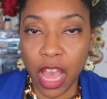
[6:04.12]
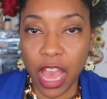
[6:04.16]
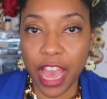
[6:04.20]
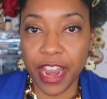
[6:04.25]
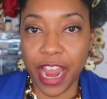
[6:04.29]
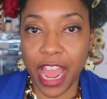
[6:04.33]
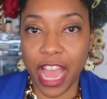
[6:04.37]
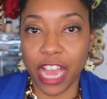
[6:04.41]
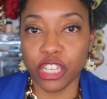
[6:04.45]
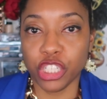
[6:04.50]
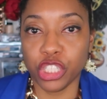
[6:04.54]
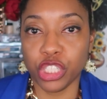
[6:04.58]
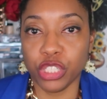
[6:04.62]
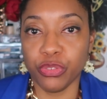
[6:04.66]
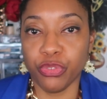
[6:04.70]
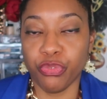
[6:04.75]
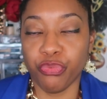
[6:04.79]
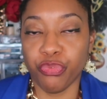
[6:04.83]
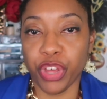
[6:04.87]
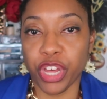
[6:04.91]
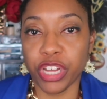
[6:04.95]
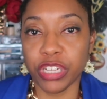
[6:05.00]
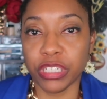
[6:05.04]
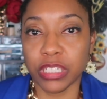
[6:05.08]
and how she
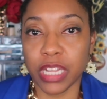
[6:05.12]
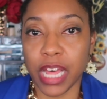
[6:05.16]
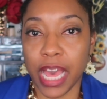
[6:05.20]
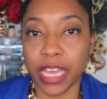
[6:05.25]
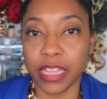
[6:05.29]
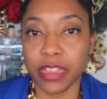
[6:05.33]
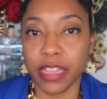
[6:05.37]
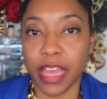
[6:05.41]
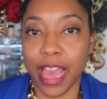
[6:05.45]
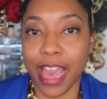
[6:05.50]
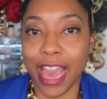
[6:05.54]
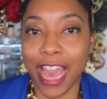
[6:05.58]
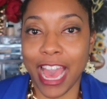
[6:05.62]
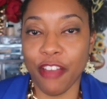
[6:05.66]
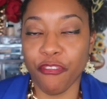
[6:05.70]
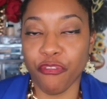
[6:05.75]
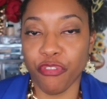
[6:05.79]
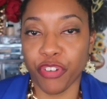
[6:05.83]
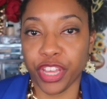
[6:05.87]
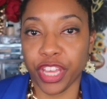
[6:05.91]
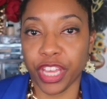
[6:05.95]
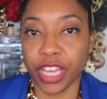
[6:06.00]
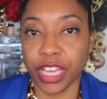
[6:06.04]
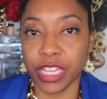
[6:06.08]
felt like the
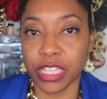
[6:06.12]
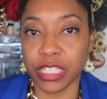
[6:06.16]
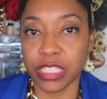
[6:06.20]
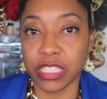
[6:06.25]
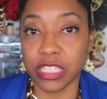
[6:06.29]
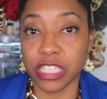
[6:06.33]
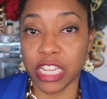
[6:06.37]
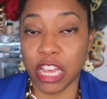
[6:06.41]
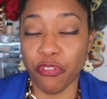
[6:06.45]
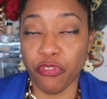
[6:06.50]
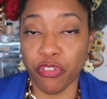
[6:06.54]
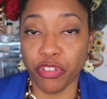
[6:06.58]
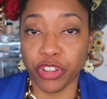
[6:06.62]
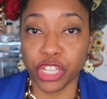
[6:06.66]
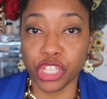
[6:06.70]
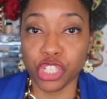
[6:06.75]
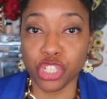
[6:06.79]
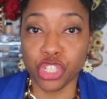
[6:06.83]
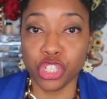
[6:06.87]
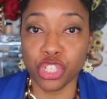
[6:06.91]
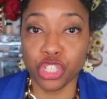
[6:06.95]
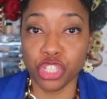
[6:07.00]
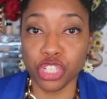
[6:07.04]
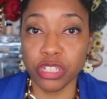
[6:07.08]
Africans
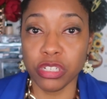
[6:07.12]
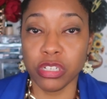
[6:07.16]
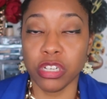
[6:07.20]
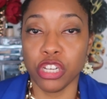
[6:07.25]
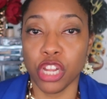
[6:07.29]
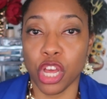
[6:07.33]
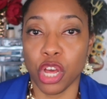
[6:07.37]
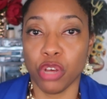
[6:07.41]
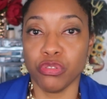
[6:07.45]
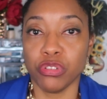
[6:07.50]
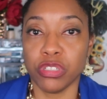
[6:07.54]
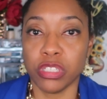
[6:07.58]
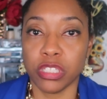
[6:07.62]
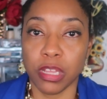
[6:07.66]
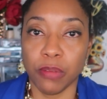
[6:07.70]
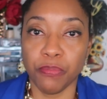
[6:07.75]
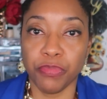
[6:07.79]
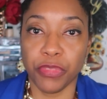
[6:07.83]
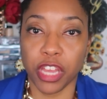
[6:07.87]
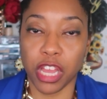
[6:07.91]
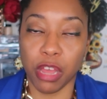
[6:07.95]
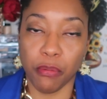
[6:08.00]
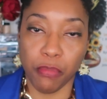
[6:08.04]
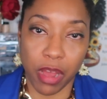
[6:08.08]
definitely should know
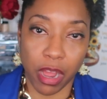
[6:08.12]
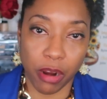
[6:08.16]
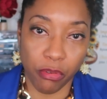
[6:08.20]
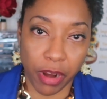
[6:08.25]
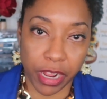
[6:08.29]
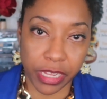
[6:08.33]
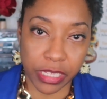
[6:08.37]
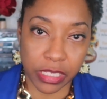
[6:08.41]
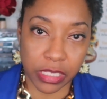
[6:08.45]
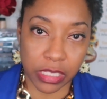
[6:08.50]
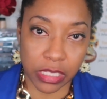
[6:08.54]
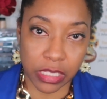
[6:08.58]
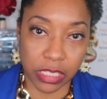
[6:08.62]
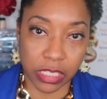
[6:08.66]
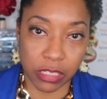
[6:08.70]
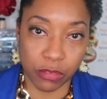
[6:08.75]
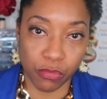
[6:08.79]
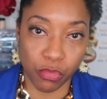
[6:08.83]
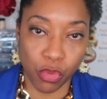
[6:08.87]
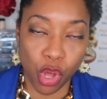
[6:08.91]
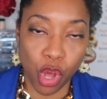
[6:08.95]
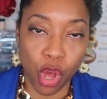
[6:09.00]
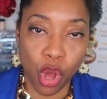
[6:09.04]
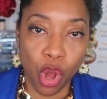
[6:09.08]
something about
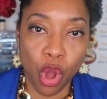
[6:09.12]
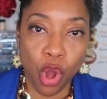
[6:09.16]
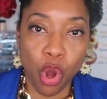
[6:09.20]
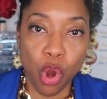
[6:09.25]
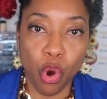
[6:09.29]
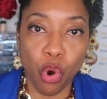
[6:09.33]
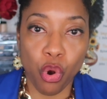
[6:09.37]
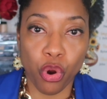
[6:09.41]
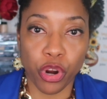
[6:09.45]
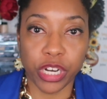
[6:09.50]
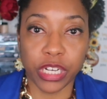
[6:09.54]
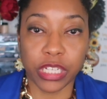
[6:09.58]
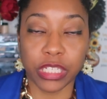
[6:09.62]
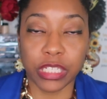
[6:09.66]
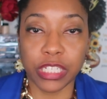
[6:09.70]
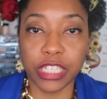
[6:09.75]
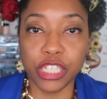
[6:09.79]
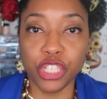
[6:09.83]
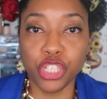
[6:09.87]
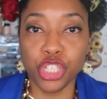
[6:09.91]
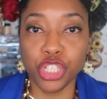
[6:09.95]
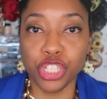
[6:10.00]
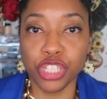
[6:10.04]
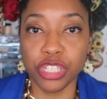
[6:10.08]
racism, or at
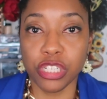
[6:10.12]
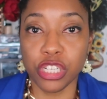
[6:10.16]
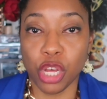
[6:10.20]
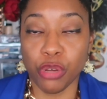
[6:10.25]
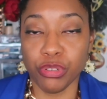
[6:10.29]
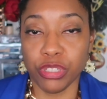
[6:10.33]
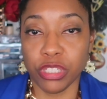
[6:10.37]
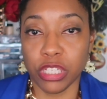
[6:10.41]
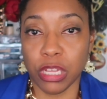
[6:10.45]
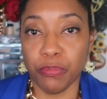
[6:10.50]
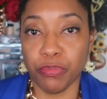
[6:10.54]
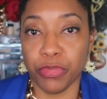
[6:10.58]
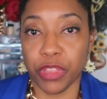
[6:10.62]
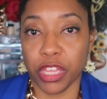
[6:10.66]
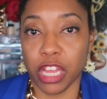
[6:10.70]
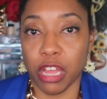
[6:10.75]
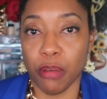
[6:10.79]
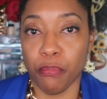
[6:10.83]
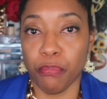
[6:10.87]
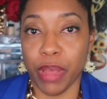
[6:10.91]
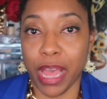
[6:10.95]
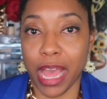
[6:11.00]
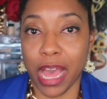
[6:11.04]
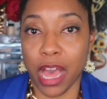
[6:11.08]
least should know something
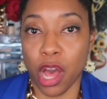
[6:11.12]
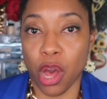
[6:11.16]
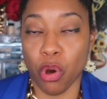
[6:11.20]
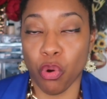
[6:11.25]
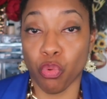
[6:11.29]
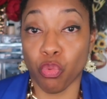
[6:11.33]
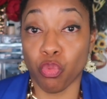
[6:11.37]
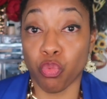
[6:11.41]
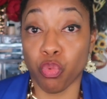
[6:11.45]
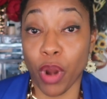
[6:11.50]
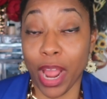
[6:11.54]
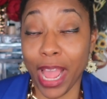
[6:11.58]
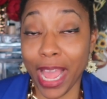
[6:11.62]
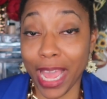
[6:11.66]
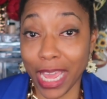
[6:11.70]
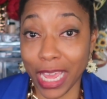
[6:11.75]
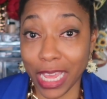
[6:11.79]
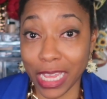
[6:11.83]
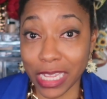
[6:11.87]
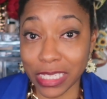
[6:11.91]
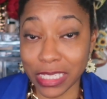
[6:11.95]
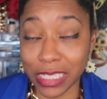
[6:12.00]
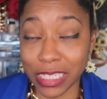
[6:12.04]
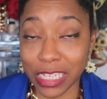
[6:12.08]
about
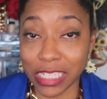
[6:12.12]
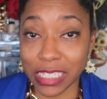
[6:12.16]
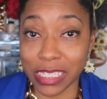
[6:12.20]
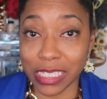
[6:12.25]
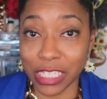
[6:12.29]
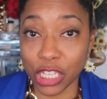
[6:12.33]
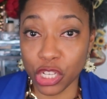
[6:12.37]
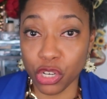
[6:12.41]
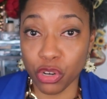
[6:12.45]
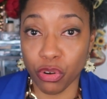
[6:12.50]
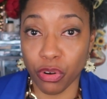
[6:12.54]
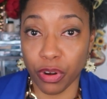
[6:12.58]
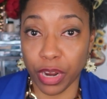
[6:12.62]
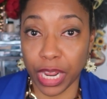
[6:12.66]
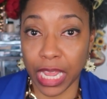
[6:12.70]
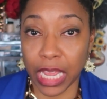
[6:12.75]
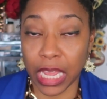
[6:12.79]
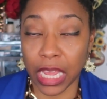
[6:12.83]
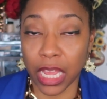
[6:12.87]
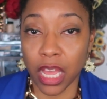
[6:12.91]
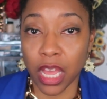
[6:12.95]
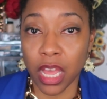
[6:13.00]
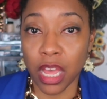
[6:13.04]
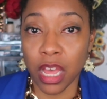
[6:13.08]
race,
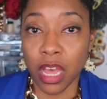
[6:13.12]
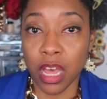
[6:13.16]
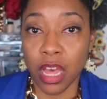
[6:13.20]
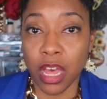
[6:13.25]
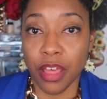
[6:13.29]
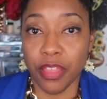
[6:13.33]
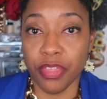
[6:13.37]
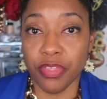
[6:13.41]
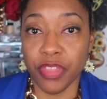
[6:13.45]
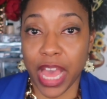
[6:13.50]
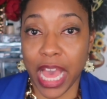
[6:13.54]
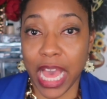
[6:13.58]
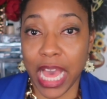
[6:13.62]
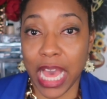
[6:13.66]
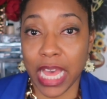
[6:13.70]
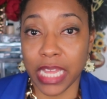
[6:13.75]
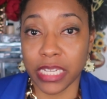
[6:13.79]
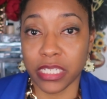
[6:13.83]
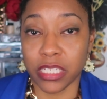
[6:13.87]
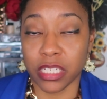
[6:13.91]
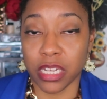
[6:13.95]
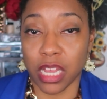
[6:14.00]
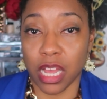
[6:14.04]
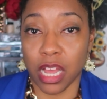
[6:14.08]
considering
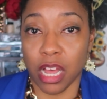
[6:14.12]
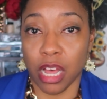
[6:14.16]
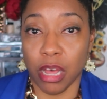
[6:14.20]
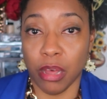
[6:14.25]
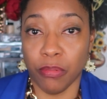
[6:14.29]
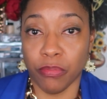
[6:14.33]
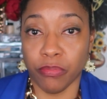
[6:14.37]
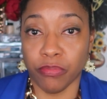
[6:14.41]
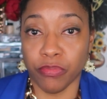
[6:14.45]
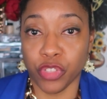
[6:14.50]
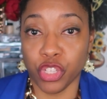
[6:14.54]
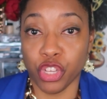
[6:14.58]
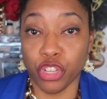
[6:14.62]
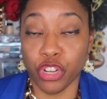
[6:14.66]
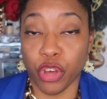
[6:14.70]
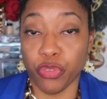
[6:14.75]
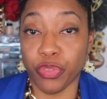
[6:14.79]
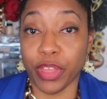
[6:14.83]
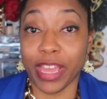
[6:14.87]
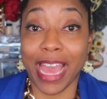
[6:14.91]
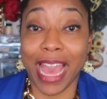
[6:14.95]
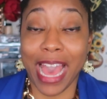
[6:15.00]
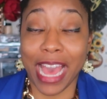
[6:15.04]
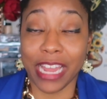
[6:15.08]
that, you know,
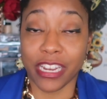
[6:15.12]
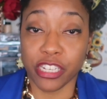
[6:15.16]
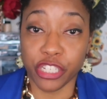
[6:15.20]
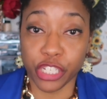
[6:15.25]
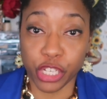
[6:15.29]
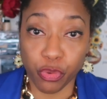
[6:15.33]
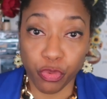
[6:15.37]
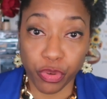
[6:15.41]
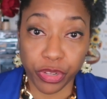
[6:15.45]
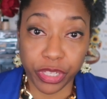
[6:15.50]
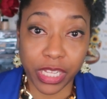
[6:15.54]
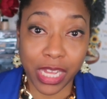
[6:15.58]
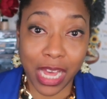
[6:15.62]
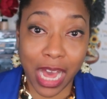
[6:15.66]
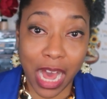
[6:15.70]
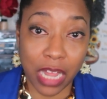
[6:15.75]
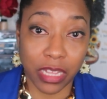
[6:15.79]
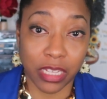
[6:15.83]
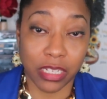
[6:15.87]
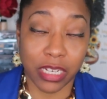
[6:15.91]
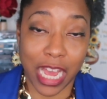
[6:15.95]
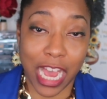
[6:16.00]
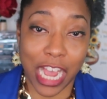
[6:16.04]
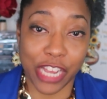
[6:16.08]
they had to deal with
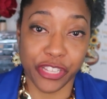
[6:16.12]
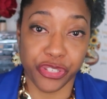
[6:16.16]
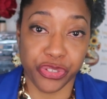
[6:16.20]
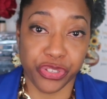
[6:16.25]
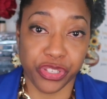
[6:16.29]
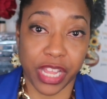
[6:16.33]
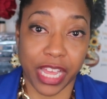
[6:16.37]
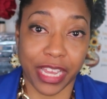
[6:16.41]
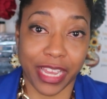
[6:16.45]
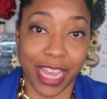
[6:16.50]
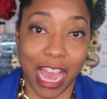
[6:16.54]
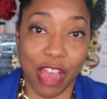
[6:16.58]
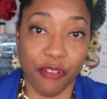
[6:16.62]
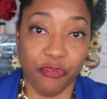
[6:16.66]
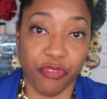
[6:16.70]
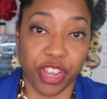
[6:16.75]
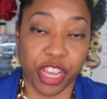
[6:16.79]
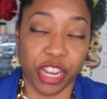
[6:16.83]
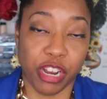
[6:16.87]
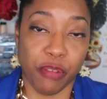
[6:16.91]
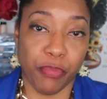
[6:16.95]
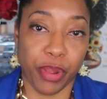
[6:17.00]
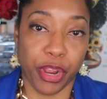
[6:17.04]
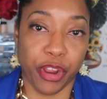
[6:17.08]
colonizers like
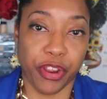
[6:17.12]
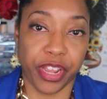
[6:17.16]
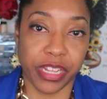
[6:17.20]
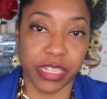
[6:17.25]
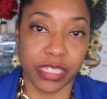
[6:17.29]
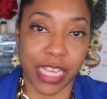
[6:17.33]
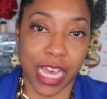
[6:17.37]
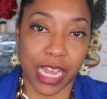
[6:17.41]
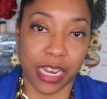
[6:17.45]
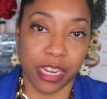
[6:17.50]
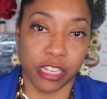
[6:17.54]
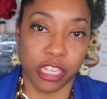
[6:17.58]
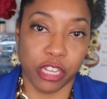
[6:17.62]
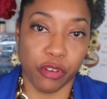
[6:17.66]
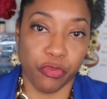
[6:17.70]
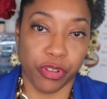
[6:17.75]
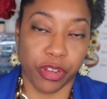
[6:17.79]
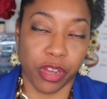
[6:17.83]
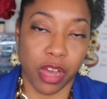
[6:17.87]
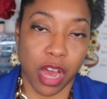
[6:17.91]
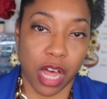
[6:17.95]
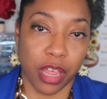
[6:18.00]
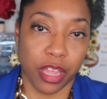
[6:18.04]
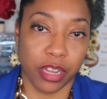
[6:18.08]
African Americans had to deal
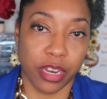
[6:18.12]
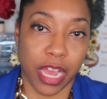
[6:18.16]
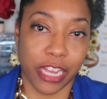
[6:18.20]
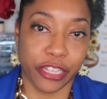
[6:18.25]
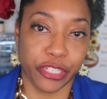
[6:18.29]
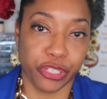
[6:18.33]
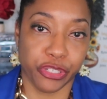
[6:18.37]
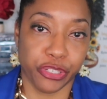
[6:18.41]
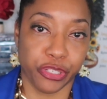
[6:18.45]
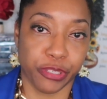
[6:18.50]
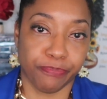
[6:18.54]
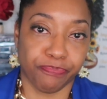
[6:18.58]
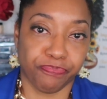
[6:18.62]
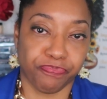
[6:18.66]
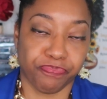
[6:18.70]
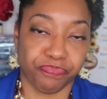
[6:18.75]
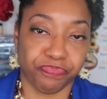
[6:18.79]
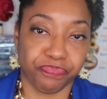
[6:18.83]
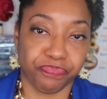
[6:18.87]
with colonizers.